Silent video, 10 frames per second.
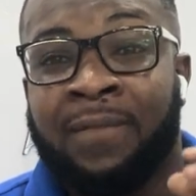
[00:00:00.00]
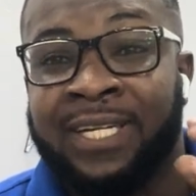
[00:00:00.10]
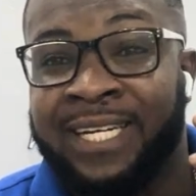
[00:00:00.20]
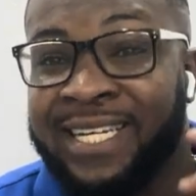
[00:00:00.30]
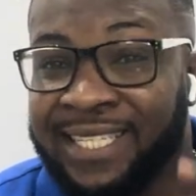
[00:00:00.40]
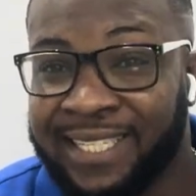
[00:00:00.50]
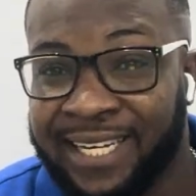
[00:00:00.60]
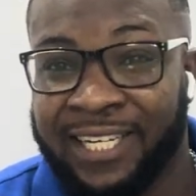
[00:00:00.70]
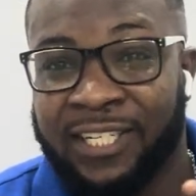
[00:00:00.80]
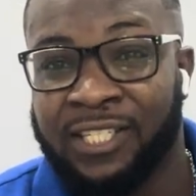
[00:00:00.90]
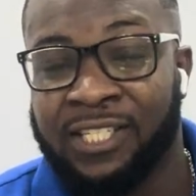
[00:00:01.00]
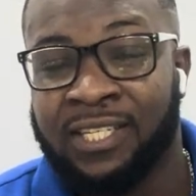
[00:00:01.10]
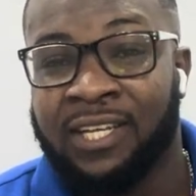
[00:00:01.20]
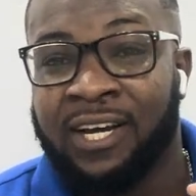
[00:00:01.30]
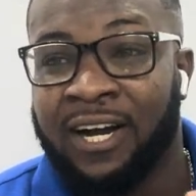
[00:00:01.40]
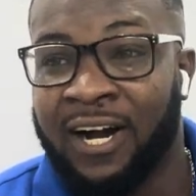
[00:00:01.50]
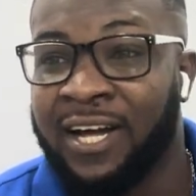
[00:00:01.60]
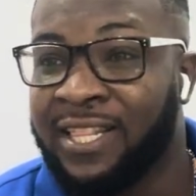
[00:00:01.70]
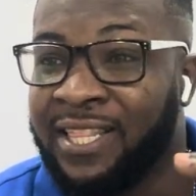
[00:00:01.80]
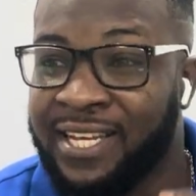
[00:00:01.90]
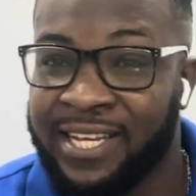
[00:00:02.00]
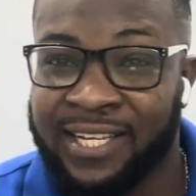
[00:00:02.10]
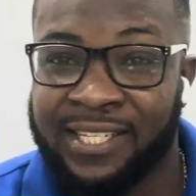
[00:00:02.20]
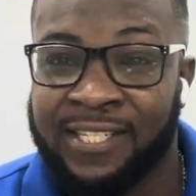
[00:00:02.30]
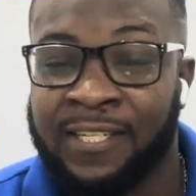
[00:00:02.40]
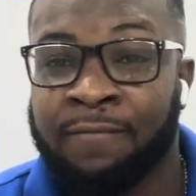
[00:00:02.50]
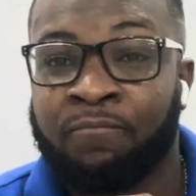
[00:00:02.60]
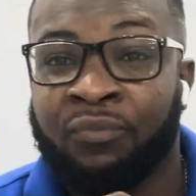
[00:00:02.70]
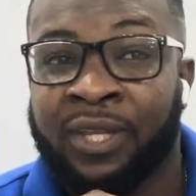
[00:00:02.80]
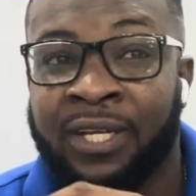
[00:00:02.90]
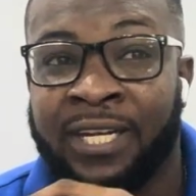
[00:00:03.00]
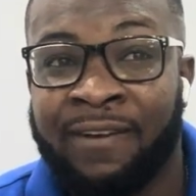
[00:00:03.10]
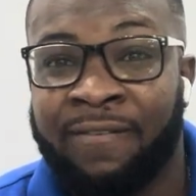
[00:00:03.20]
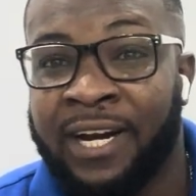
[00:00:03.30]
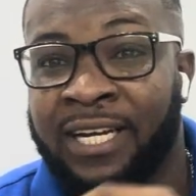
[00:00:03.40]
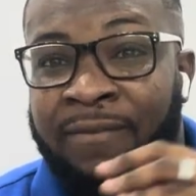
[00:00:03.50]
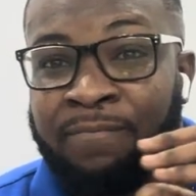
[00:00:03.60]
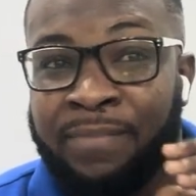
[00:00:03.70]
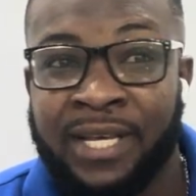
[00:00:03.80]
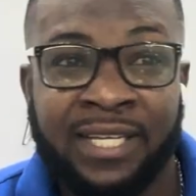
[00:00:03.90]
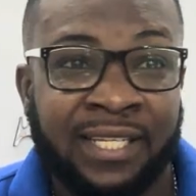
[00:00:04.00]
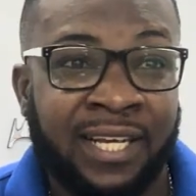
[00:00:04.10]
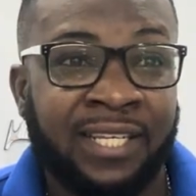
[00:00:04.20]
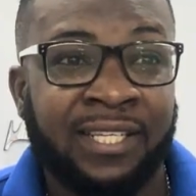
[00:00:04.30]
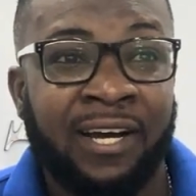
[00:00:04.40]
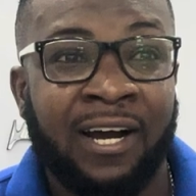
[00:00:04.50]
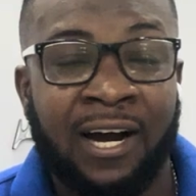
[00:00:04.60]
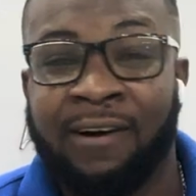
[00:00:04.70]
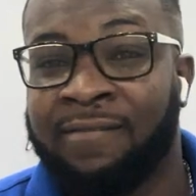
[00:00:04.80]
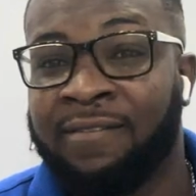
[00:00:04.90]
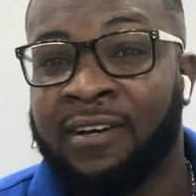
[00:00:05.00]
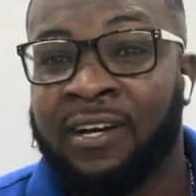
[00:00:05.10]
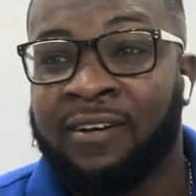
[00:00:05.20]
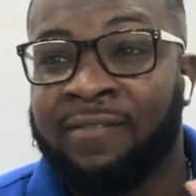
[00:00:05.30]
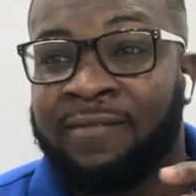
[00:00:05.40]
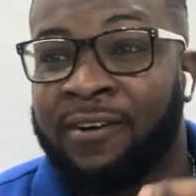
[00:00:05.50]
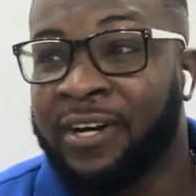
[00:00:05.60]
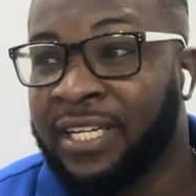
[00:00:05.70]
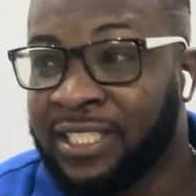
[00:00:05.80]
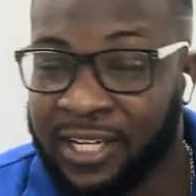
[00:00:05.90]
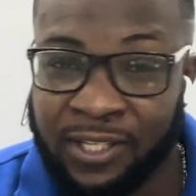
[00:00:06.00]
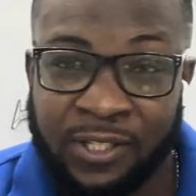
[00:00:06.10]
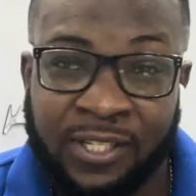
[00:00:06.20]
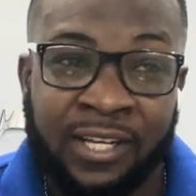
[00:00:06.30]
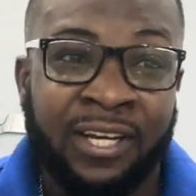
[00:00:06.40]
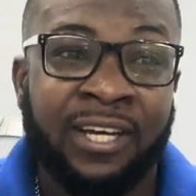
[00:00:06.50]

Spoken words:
details on these different pieces of furnitures.